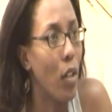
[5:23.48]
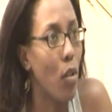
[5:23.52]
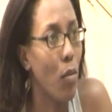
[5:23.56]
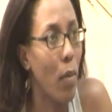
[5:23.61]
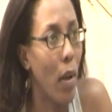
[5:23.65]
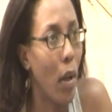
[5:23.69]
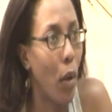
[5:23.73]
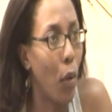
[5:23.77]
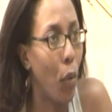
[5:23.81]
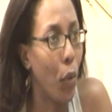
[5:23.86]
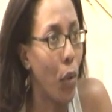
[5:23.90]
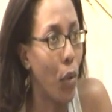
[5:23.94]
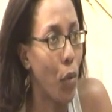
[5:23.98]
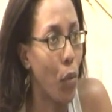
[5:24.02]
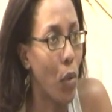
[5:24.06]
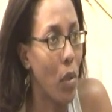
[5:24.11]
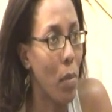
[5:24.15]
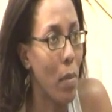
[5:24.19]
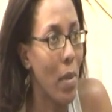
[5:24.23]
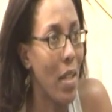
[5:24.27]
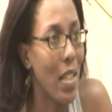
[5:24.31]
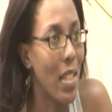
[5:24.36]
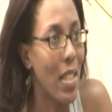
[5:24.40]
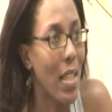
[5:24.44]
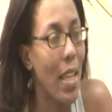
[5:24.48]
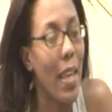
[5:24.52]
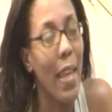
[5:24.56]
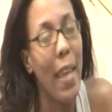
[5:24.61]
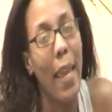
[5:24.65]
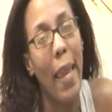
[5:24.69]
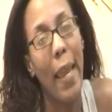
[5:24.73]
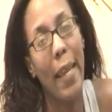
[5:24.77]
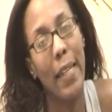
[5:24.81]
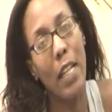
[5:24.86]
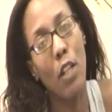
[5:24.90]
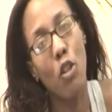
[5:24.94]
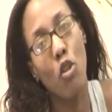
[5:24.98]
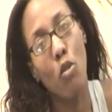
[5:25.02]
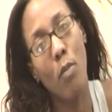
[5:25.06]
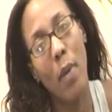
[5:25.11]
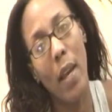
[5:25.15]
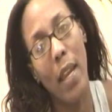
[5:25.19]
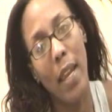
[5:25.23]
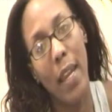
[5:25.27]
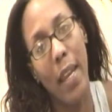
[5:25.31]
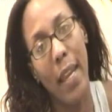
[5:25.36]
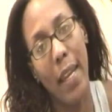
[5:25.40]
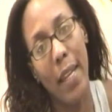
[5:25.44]
I do my hot oil treatments and I
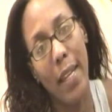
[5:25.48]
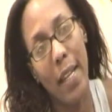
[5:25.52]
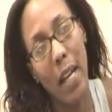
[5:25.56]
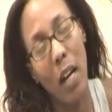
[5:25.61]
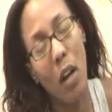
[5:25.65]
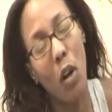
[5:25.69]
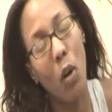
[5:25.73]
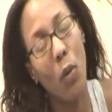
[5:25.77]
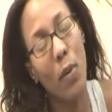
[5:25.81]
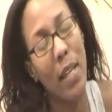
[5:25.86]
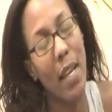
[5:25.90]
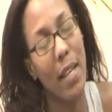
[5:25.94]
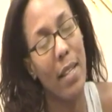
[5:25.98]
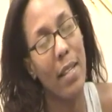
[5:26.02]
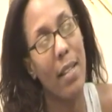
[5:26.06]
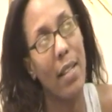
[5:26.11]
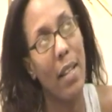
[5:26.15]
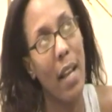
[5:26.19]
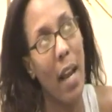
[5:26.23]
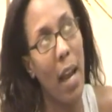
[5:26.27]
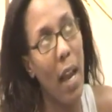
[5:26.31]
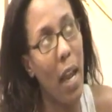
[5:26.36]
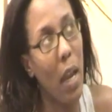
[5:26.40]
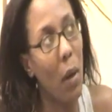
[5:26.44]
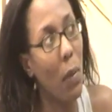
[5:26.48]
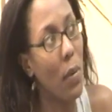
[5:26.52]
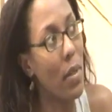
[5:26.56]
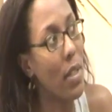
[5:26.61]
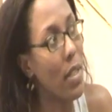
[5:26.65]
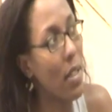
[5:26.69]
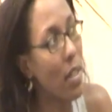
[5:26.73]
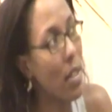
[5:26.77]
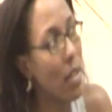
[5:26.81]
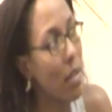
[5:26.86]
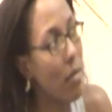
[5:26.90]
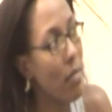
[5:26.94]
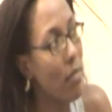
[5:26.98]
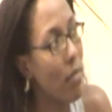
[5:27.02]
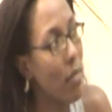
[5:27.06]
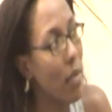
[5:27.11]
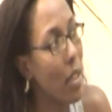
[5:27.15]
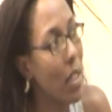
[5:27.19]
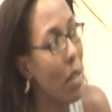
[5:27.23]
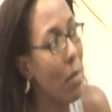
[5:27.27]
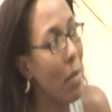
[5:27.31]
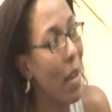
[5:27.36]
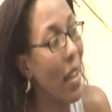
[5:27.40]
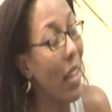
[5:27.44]
do my henna. Oh yes, I was
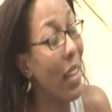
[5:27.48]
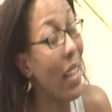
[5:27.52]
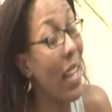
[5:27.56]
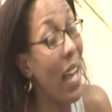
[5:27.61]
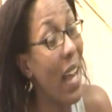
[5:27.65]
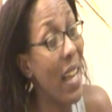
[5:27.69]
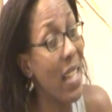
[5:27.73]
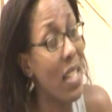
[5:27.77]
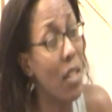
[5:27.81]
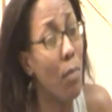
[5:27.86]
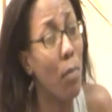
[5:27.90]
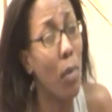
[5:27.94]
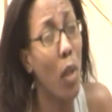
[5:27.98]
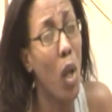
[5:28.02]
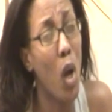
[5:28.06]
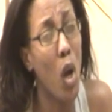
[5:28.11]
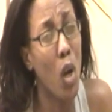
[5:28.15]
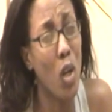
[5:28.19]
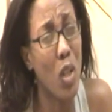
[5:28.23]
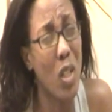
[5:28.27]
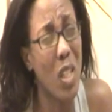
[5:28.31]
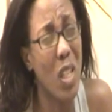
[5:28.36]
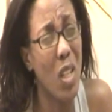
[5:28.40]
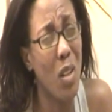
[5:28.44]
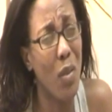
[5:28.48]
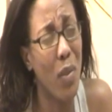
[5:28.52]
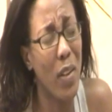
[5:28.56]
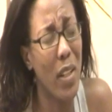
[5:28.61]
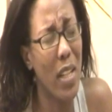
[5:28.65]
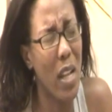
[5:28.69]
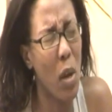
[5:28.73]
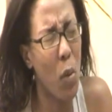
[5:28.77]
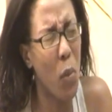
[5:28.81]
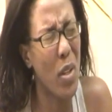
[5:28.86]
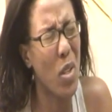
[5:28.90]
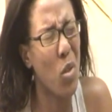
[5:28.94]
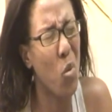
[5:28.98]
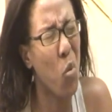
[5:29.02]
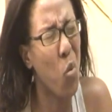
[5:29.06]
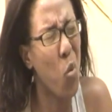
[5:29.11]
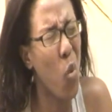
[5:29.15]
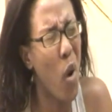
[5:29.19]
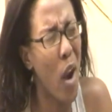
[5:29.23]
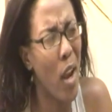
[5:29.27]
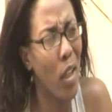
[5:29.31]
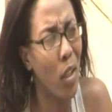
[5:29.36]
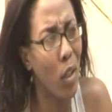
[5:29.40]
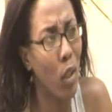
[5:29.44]
in my last blog TV that was a
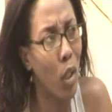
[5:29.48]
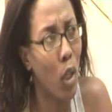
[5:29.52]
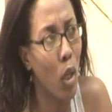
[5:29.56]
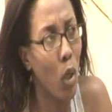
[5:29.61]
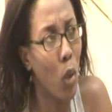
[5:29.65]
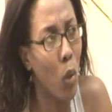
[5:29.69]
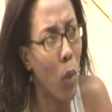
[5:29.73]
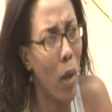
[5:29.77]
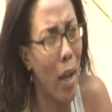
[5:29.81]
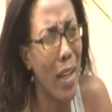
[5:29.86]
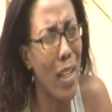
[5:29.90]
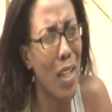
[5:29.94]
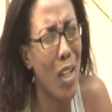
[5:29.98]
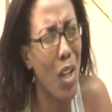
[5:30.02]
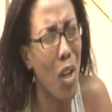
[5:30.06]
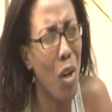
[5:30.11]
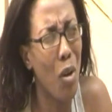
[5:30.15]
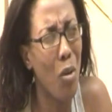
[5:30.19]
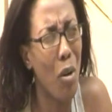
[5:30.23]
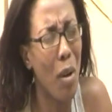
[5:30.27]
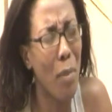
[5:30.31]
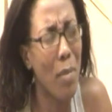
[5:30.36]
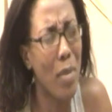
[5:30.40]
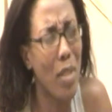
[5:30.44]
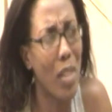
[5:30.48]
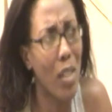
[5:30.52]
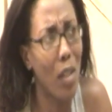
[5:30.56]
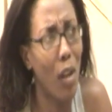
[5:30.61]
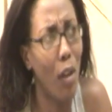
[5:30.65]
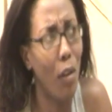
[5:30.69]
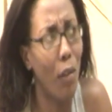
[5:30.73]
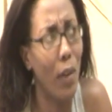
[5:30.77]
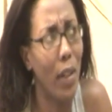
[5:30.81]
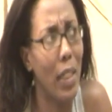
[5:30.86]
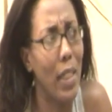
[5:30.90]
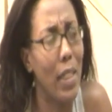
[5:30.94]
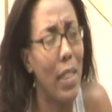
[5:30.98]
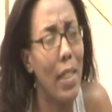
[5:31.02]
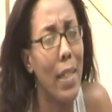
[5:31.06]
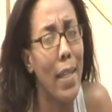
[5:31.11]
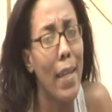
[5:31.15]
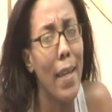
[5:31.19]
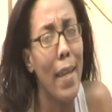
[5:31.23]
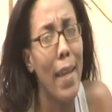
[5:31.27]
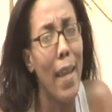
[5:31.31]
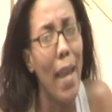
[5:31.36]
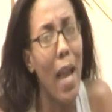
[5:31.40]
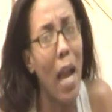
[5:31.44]
while ago. And no, I'm
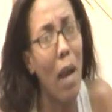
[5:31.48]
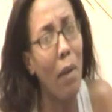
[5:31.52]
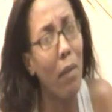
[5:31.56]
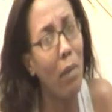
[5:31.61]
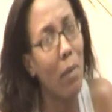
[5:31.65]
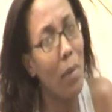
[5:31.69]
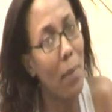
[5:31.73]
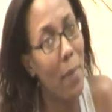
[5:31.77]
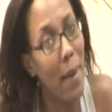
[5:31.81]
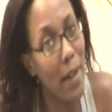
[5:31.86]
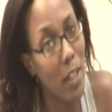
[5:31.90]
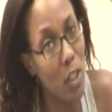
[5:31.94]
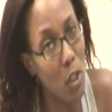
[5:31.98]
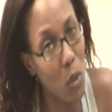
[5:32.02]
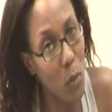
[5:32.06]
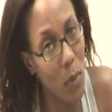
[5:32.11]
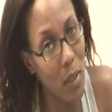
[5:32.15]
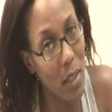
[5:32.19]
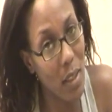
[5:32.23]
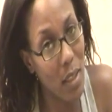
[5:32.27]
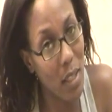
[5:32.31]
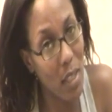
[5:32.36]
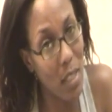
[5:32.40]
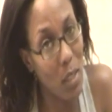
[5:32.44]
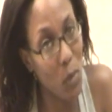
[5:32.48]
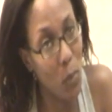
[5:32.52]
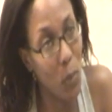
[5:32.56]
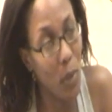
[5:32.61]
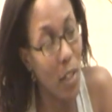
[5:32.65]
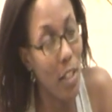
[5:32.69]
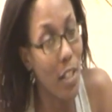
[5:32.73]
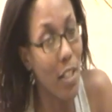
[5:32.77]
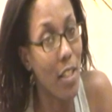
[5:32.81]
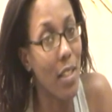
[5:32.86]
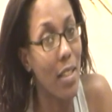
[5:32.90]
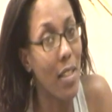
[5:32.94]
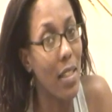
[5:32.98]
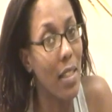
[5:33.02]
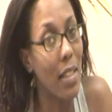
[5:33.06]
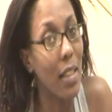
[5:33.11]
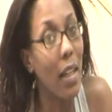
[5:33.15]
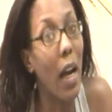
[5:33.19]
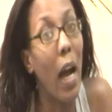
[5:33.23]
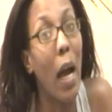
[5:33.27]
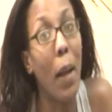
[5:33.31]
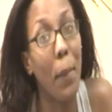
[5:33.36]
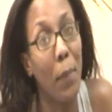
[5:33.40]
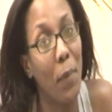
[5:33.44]
sorry. I will be back doing these ones.
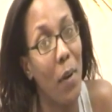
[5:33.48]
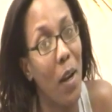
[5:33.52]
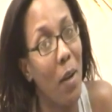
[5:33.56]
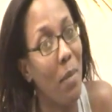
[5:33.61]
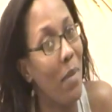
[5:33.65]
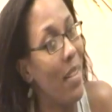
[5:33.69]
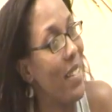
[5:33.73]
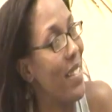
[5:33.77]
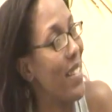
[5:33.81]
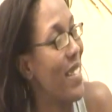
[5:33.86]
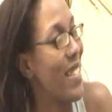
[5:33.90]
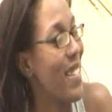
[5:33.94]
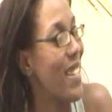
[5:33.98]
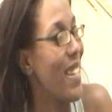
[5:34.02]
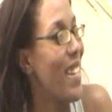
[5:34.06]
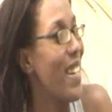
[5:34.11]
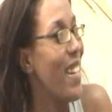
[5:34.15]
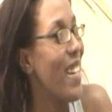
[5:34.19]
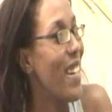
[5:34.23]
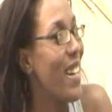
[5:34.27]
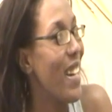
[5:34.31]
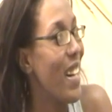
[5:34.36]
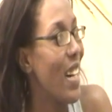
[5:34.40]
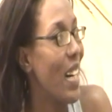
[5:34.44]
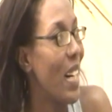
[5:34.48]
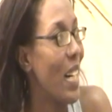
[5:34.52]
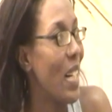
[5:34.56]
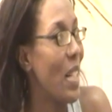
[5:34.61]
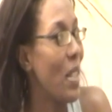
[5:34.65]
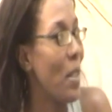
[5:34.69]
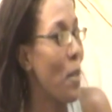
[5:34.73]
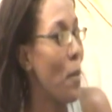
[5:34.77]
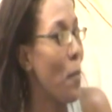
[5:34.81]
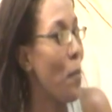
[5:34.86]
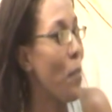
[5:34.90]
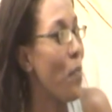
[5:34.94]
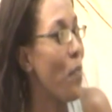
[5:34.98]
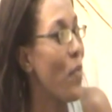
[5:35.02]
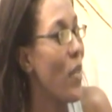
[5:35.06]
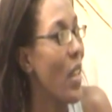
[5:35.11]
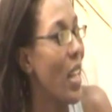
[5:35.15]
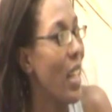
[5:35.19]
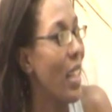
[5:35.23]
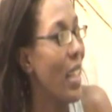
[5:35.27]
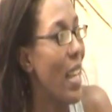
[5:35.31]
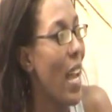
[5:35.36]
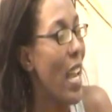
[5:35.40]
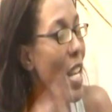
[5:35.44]
I promise. Um,
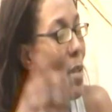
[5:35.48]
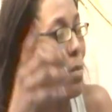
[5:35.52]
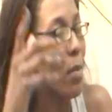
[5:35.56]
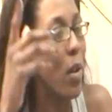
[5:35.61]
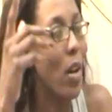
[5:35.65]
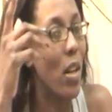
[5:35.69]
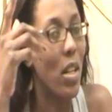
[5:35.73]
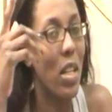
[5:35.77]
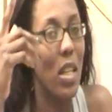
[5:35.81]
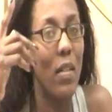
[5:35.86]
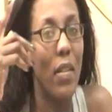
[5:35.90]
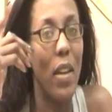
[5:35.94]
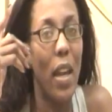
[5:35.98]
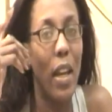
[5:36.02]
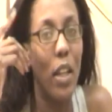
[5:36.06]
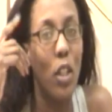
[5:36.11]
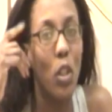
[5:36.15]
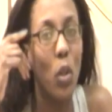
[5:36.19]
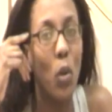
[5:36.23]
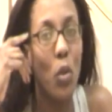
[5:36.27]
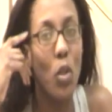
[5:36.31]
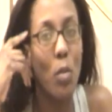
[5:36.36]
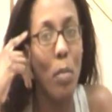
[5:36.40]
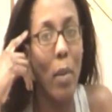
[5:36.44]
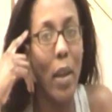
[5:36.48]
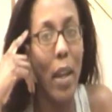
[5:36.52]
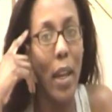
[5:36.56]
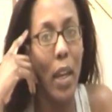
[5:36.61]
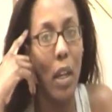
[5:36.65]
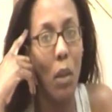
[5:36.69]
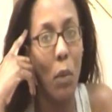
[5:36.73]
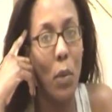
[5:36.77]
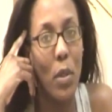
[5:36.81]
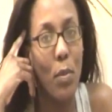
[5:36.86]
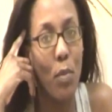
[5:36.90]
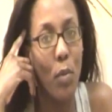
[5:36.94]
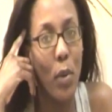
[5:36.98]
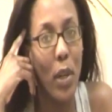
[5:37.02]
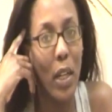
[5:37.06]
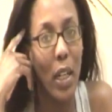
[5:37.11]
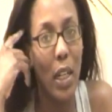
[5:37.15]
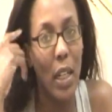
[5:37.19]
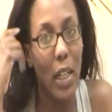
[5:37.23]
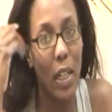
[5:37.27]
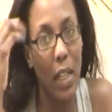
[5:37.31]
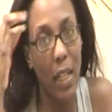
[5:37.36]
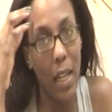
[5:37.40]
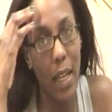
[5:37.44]
last blog TV, I told you my hair was
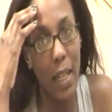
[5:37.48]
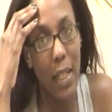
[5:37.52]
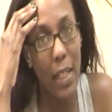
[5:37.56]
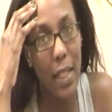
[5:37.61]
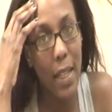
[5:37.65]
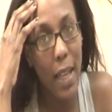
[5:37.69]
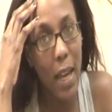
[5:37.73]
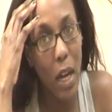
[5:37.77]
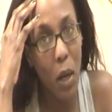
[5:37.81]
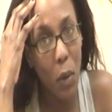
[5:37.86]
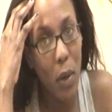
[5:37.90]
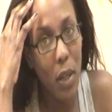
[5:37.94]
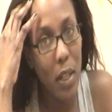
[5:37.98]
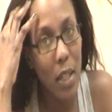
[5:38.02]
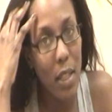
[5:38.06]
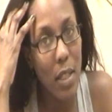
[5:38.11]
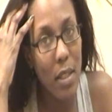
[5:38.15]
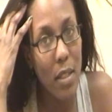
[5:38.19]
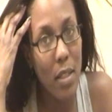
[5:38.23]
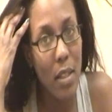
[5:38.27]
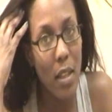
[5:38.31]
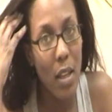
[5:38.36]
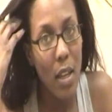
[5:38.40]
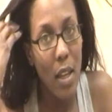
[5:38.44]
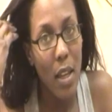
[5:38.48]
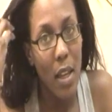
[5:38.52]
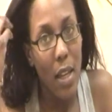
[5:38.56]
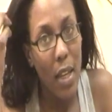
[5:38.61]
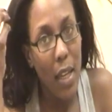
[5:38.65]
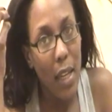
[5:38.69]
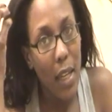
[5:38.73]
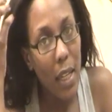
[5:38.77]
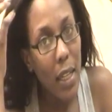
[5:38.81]
breaking and now it is,